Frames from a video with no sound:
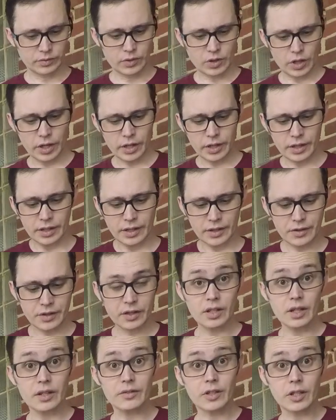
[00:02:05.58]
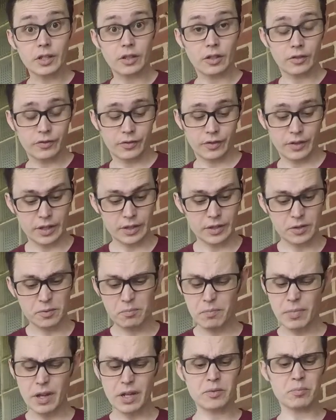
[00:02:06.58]
All right, I think I've cut off
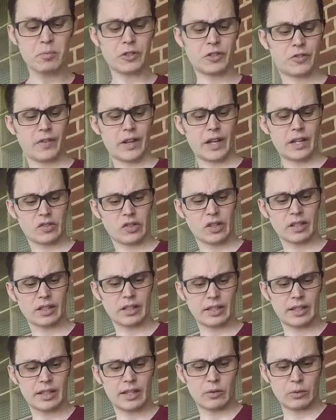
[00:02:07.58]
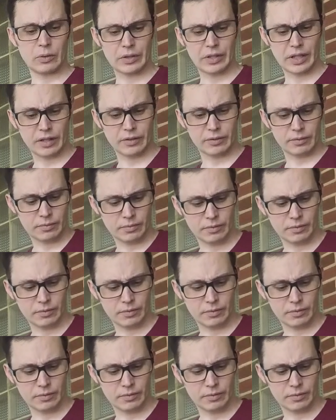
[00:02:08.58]
about as much fat as I can get without